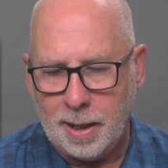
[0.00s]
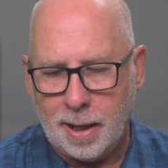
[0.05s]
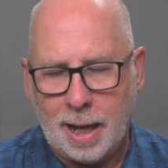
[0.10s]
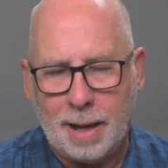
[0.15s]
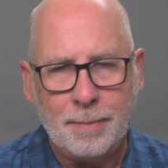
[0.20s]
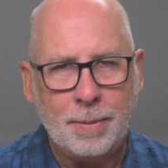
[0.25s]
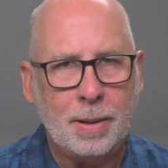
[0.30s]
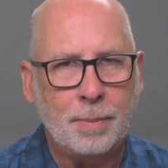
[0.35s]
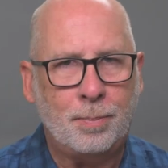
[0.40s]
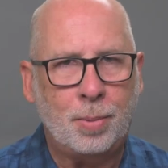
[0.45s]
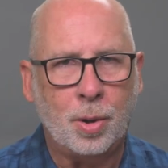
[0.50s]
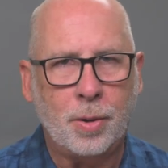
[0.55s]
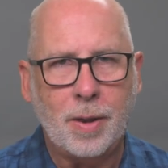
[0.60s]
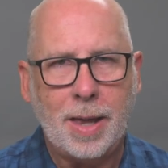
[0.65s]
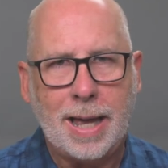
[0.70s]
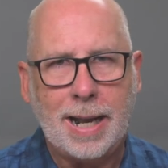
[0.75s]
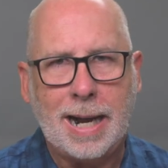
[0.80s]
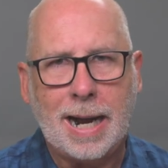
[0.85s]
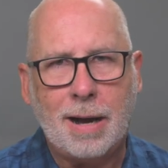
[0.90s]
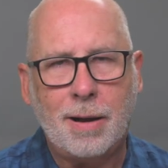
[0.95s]
I'm going to pull
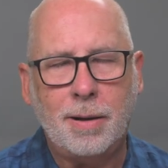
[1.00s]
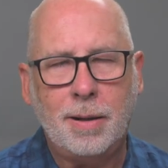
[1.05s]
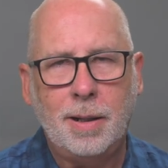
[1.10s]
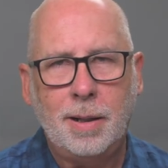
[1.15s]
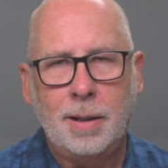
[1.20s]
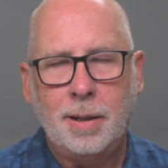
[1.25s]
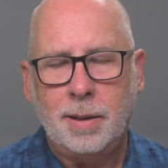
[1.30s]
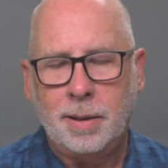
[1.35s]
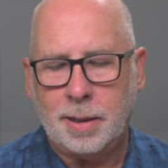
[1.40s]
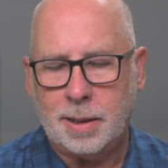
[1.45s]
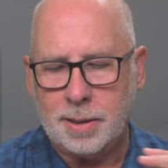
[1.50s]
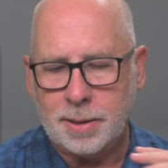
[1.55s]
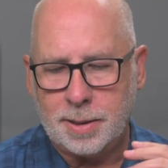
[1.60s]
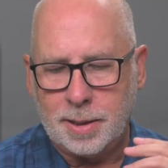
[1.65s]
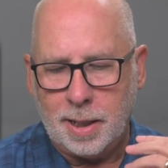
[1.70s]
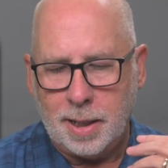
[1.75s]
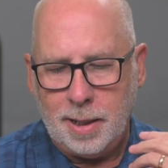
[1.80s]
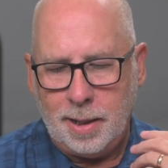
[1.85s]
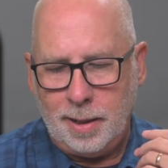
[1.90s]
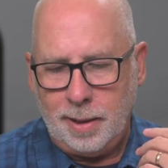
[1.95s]
that out
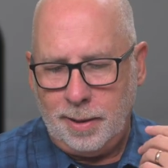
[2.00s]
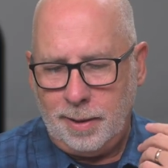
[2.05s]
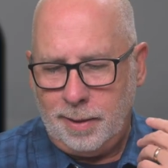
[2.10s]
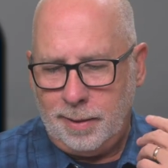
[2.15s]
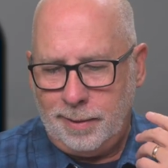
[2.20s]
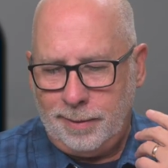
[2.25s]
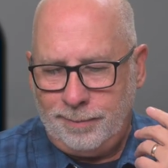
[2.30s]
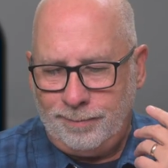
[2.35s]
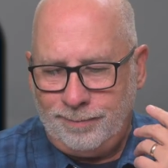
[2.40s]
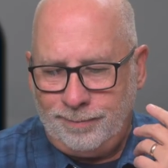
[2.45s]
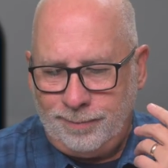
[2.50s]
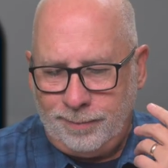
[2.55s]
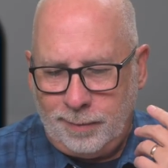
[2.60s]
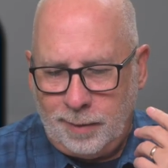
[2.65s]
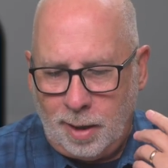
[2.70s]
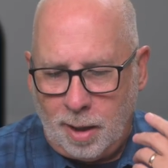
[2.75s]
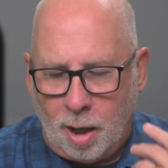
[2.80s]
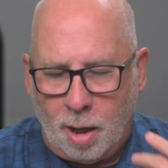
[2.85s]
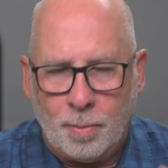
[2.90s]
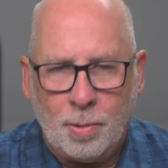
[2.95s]
because
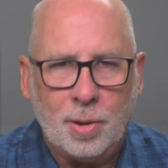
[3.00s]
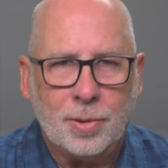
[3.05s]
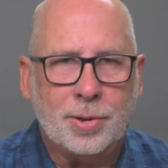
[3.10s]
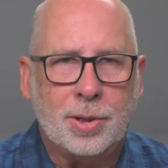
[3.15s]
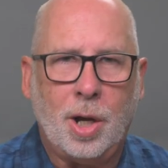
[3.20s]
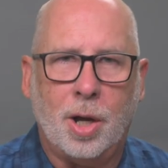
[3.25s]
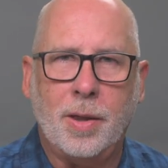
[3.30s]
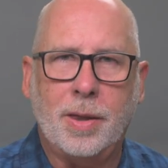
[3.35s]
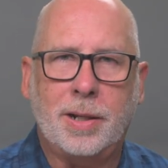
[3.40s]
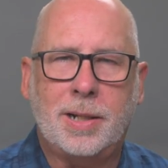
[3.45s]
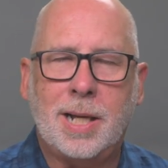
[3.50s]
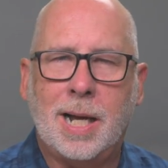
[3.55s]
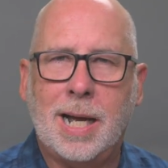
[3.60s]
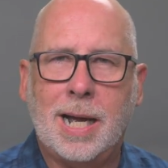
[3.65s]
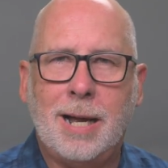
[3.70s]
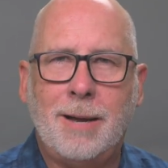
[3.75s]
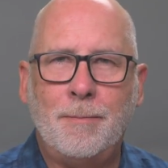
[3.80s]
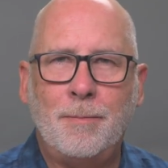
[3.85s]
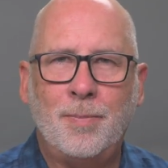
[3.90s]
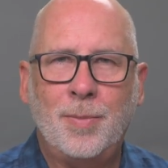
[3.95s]
almost all the
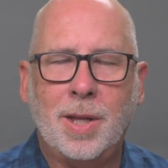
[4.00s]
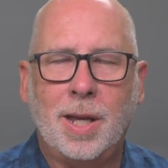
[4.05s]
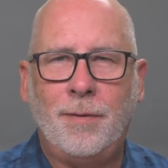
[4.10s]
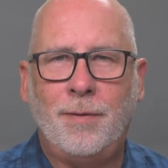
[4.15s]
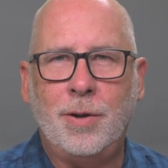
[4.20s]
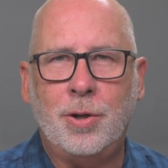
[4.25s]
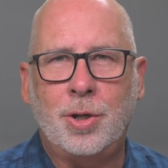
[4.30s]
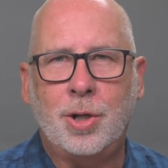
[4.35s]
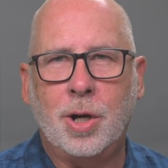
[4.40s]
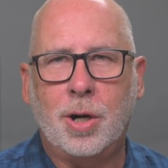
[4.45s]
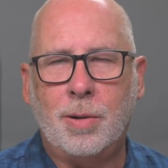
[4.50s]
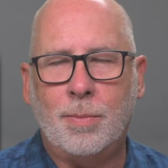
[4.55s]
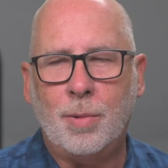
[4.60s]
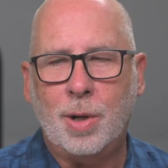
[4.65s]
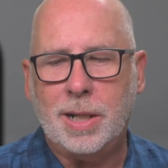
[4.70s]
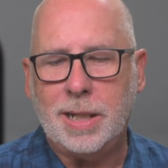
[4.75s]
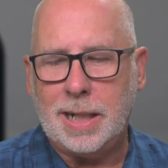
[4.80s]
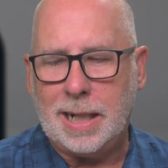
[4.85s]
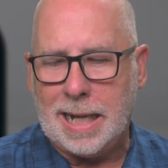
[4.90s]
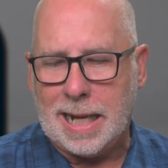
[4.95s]
time, if you show them
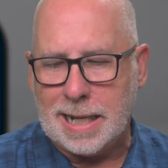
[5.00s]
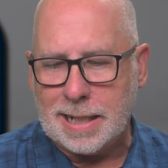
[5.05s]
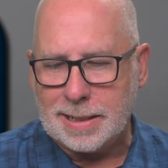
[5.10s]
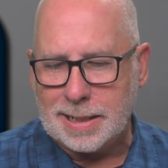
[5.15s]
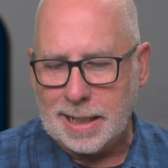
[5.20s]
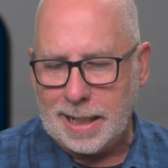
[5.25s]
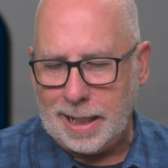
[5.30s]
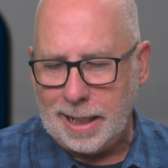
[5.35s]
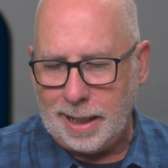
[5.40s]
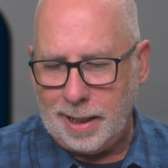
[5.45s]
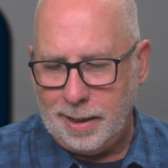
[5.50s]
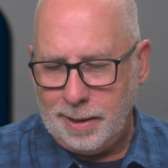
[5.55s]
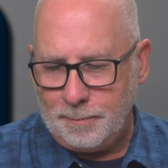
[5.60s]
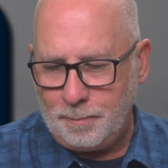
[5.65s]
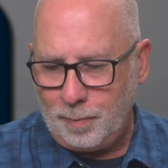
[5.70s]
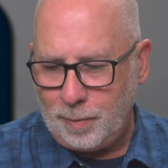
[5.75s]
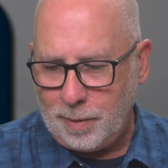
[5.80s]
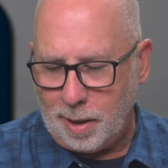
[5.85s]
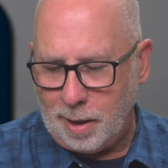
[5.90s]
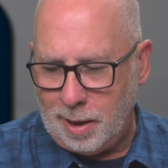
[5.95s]
one that has a
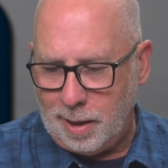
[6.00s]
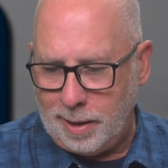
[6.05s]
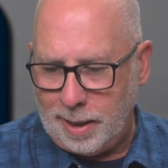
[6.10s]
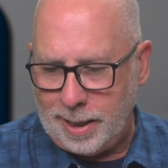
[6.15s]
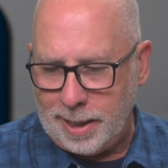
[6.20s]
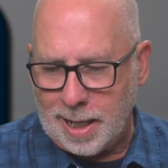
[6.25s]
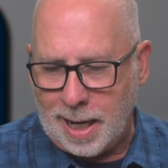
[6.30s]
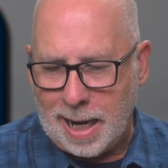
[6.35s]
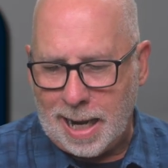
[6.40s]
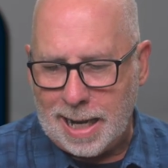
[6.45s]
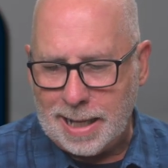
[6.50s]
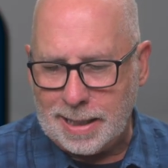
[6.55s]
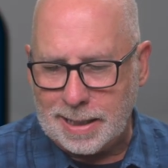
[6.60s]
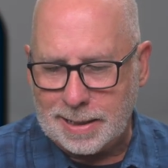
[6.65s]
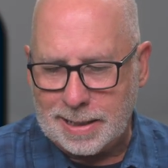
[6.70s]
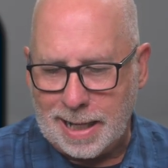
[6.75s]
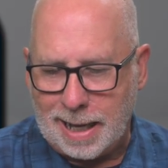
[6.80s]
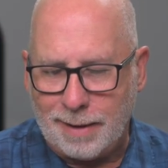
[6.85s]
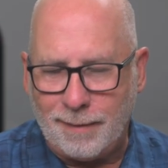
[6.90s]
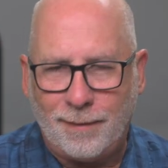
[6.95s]
uh, an eye
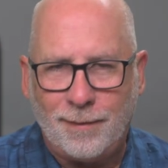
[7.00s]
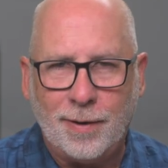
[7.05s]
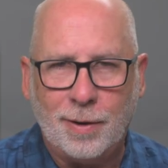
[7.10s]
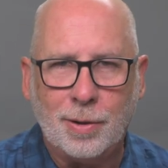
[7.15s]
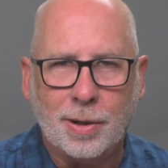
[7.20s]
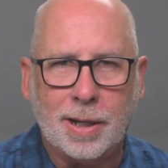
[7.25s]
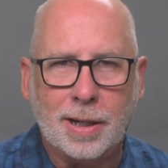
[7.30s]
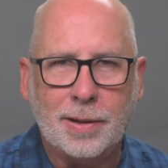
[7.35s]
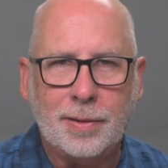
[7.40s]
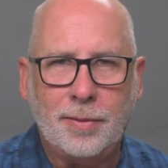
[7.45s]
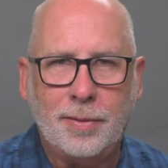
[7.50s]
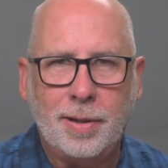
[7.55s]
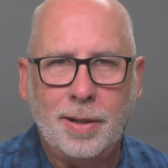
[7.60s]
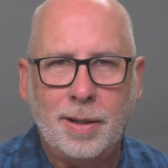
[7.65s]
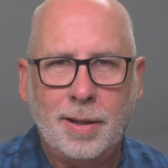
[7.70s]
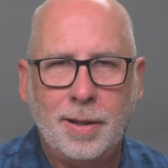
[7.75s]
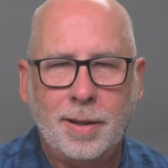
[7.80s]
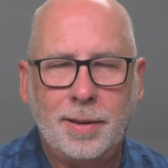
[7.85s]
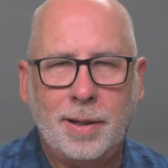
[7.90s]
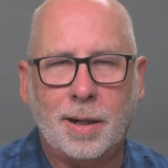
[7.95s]
that's out of focus,
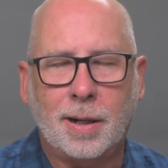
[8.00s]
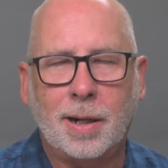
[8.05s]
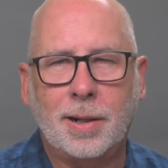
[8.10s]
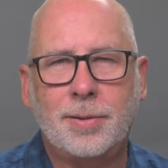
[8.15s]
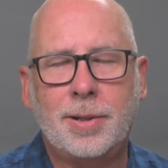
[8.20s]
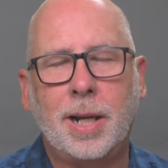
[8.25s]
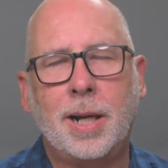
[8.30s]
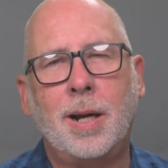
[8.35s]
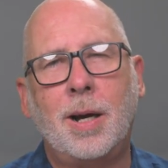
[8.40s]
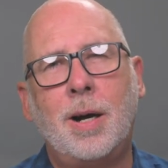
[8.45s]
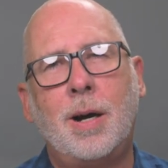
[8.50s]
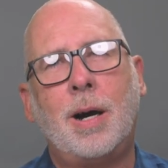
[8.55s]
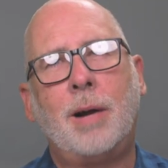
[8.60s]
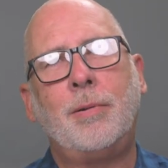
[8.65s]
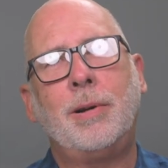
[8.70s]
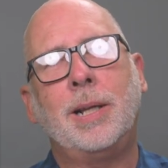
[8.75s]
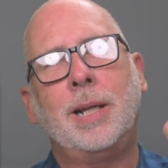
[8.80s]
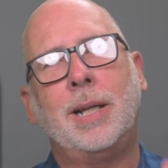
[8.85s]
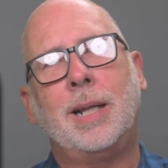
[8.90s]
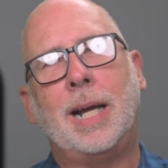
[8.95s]
they're going to say, "Oh, I
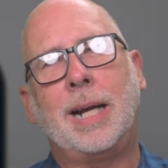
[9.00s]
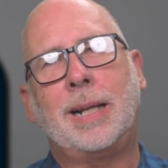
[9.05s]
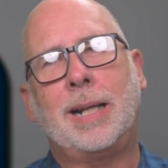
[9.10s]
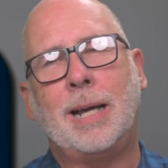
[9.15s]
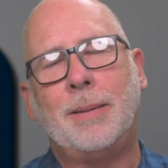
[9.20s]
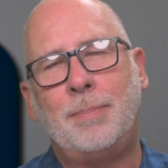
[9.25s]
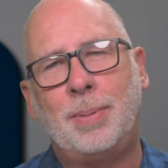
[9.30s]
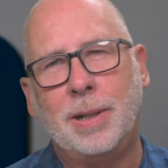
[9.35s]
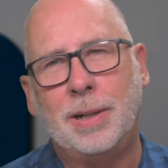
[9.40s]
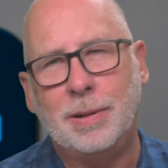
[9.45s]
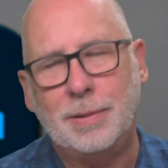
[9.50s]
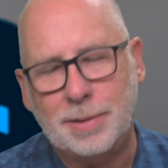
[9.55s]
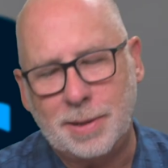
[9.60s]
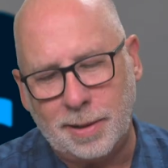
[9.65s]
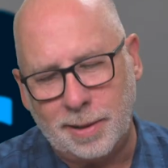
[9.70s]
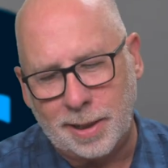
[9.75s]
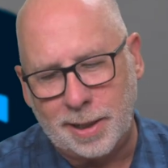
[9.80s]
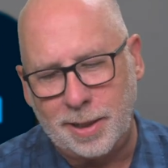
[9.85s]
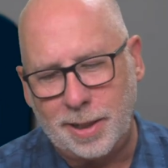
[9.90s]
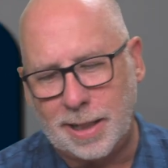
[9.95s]
really like that pose,"
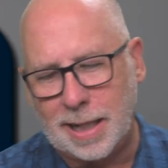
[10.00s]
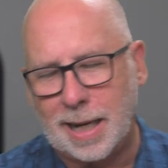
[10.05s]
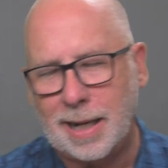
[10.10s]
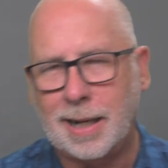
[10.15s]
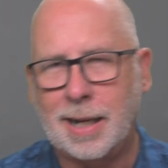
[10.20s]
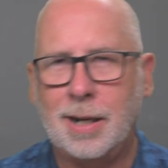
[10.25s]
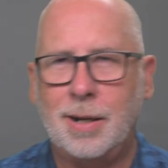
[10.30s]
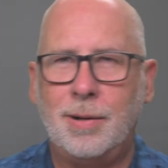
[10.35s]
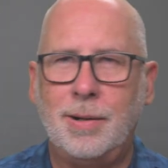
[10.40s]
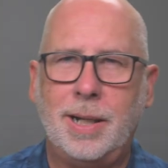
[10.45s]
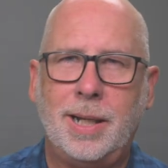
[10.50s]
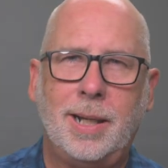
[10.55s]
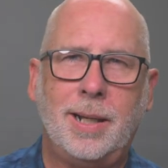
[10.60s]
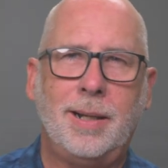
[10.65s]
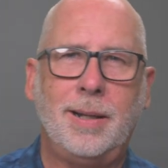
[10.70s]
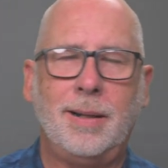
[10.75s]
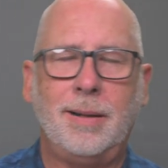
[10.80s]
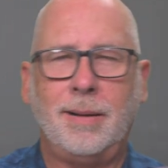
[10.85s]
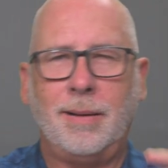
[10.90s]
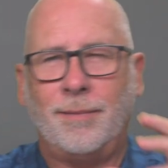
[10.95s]
and then you got to go
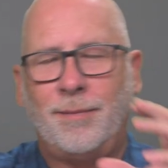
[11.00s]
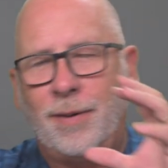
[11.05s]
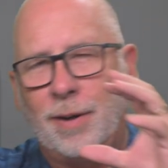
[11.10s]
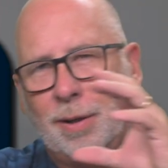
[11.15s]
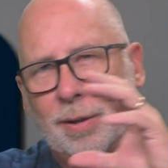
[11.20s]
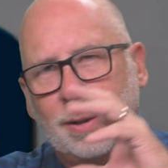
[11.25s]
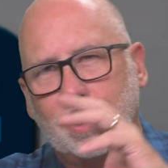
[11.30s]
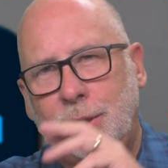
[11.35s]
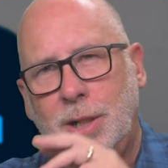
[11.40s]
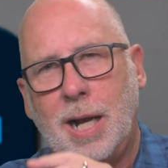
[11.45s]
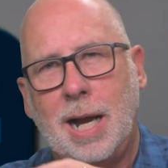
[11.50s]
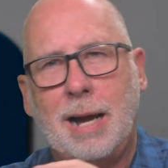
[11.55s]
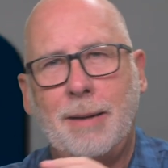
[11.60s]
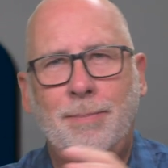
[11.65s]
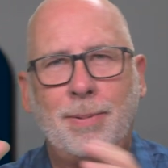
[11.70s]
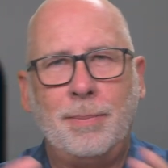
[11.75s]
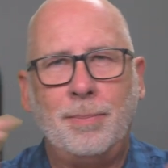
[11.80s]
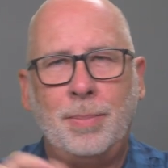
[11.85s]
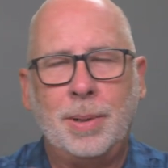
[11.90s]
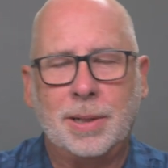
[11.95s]
in and
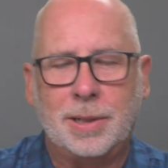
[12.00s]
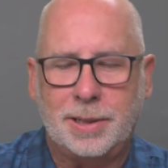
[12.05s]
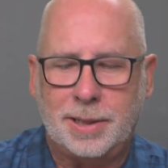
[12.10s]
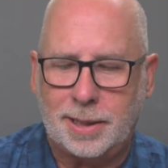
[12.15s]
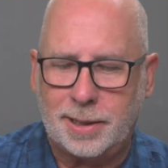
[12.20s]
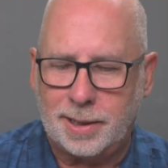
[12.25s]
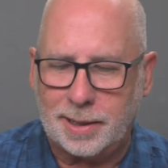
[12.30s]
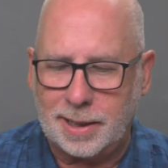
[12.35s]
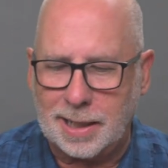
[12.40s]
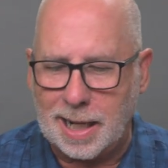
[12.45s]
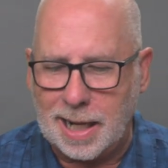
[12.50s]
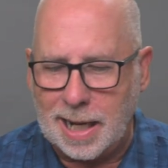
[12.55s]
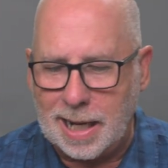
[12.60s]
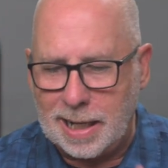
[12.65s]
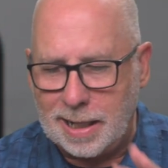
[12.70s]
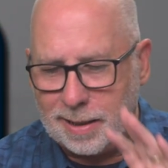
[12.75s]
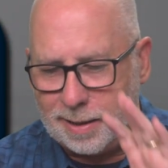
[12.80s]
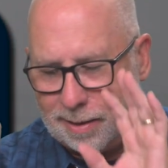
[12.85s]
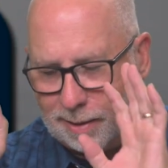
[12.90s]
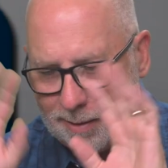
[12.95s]
Photoshop and build in an
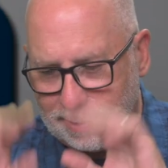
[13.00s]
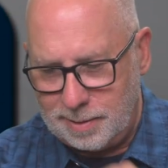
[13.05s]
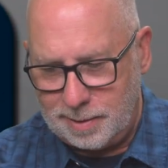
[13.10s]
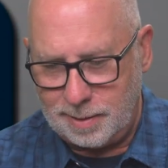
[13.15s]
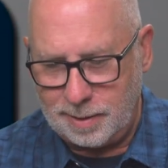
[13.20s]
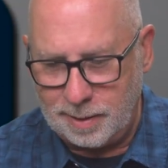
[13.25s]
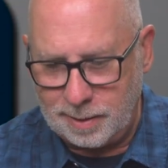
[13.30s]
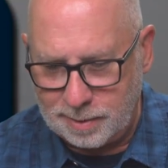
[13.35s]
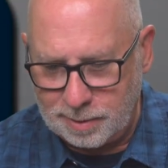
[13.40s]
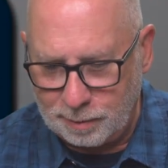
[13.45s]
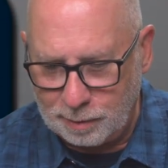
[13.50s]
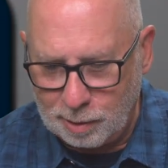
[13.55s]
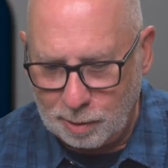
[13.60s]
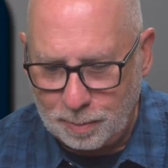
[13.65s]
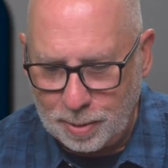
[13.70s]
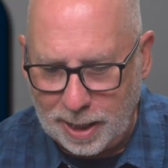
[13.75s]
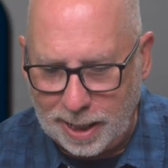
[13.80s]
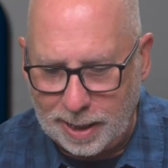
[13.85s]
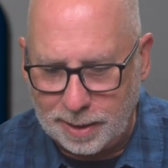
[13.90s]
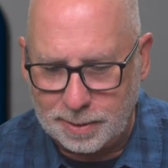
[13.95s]
eye, and it's it's a real
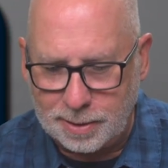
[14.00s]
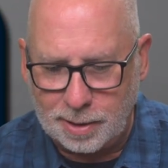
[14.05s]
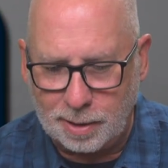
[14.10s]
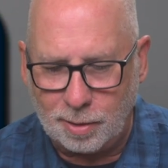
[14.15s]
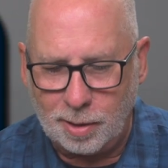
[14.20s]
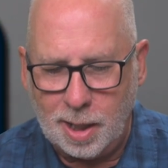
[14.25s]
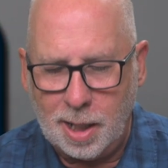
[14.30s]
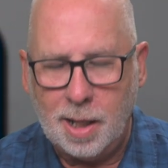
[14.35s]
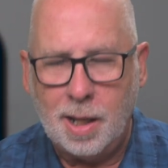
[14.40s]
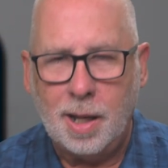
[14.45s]
pain. So